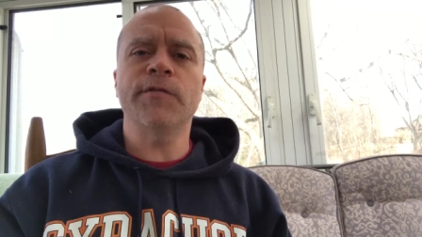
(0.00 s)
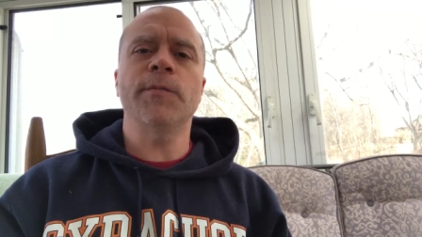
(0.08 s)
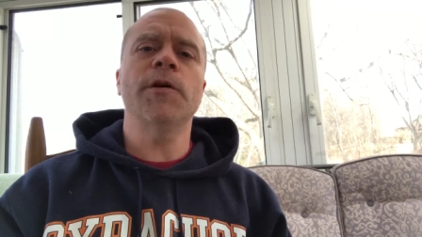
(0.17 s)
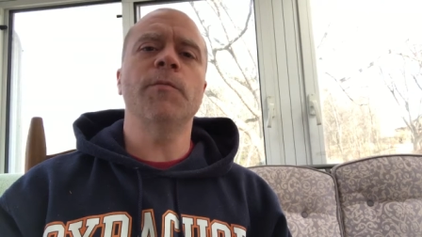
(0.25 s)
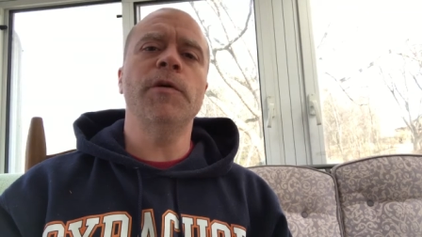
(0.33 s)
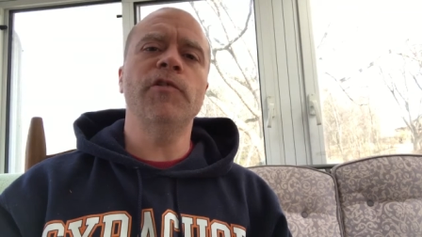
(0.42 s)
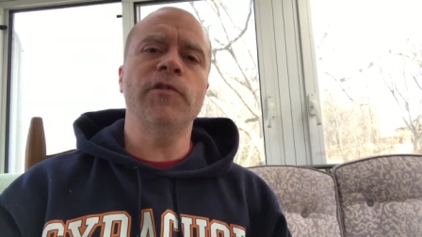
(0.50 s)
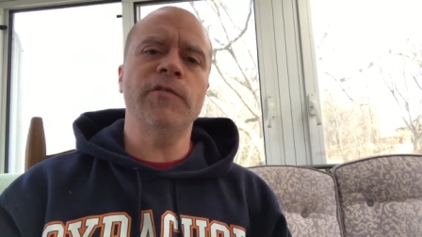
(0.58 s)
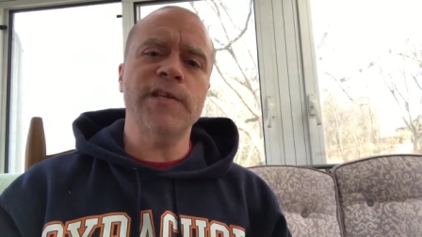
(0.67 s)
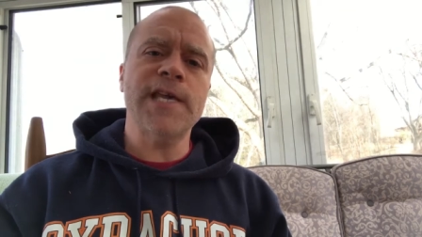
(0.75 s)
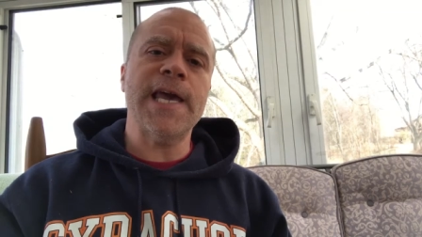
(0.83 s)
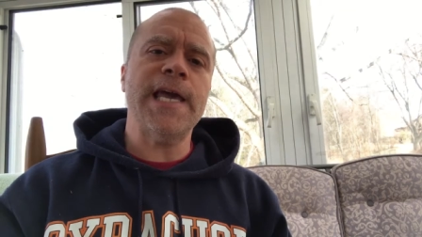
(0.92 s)
from
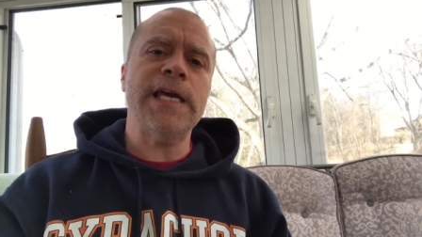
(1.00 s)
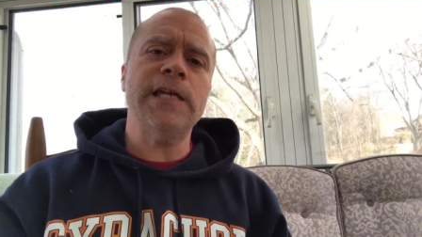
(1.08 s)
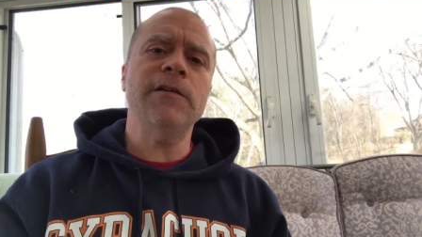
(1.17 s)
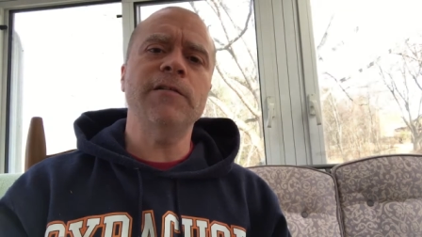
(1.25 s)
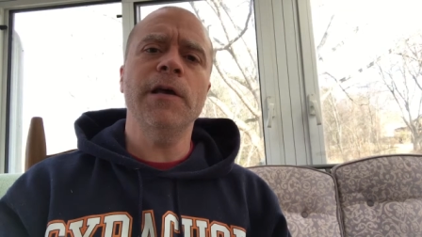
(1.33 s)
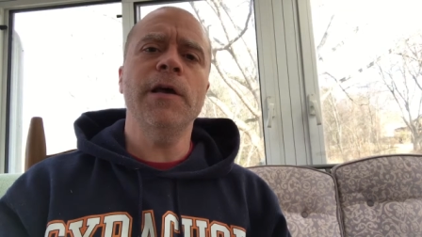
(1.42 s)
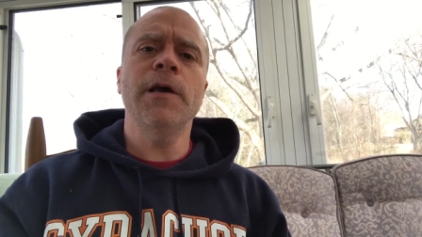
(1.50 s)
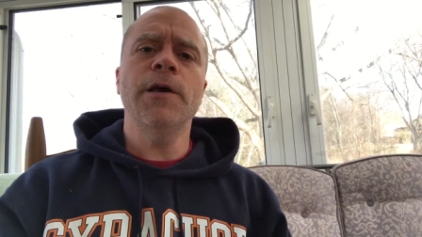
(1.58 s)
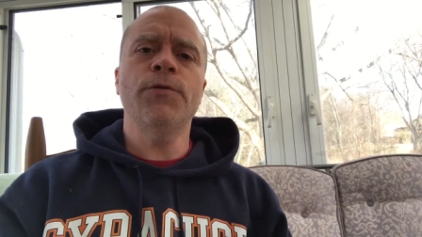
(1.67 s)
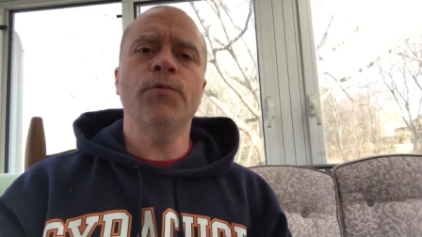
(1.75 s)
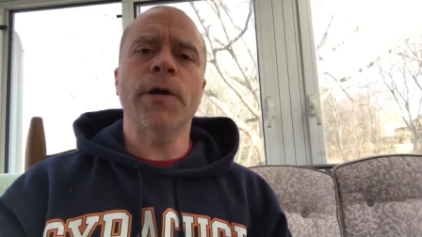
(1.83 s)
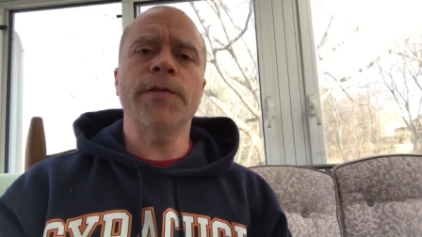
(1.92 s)
commissions gained
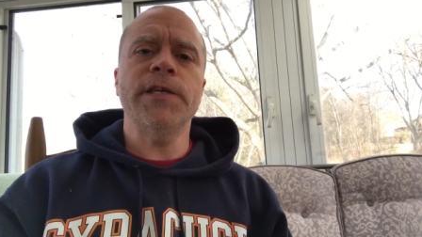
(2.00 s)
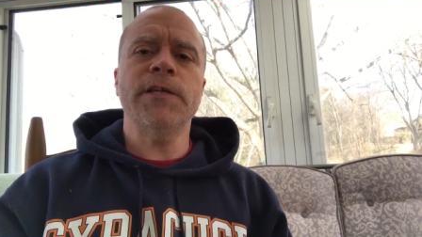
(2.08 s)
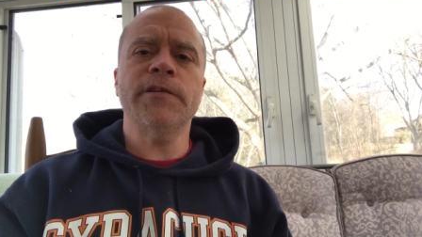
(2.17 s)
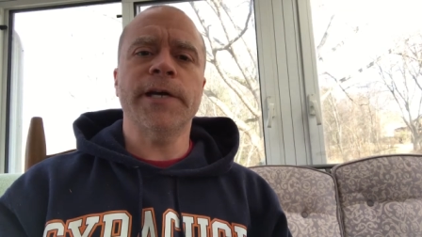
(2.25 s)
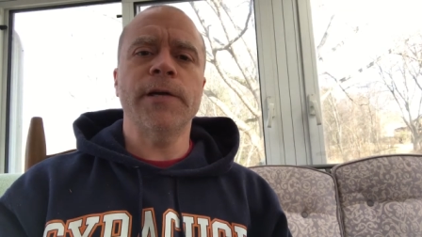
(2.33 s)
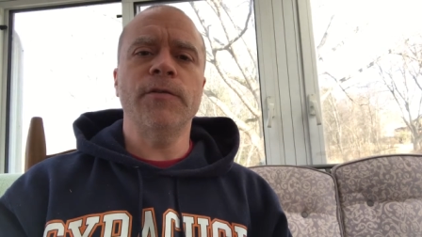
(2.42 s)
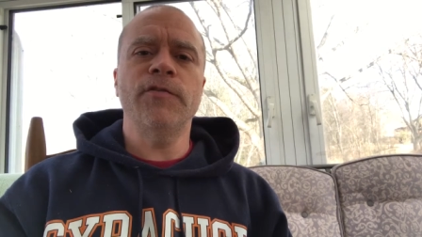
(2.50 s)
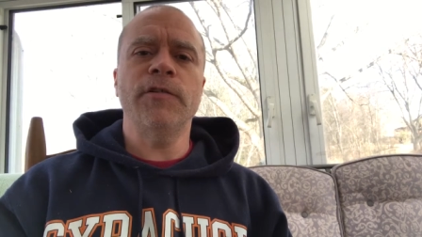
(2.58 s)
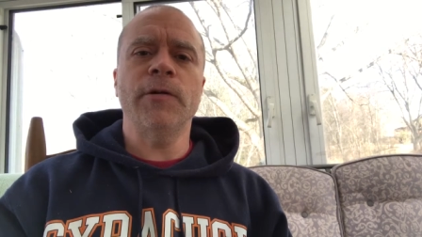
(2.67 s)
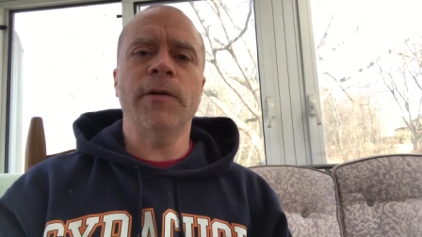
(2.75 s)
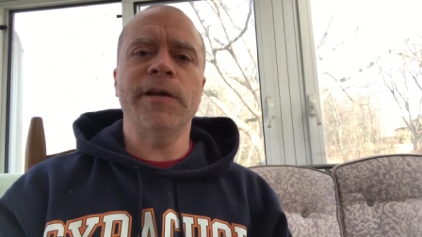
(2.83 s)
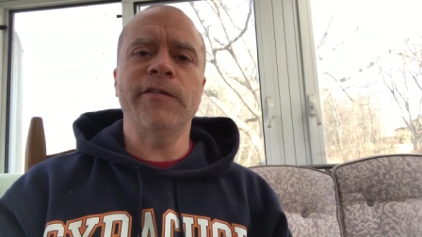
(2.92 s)
throughout the entire
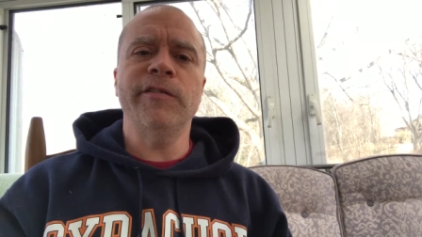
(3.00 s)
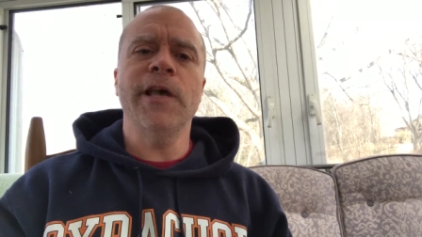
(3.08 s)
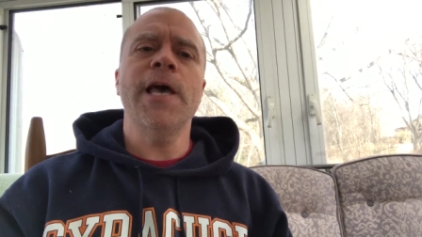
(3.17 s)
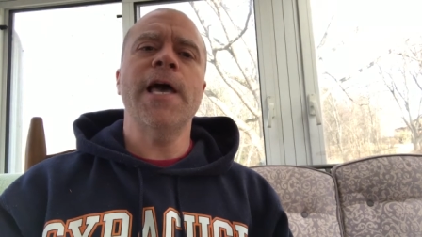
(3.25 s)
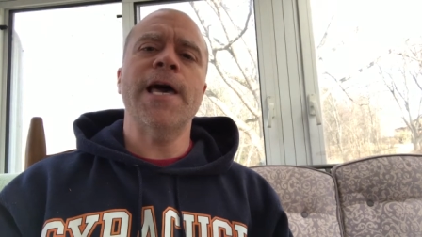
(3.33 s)
series,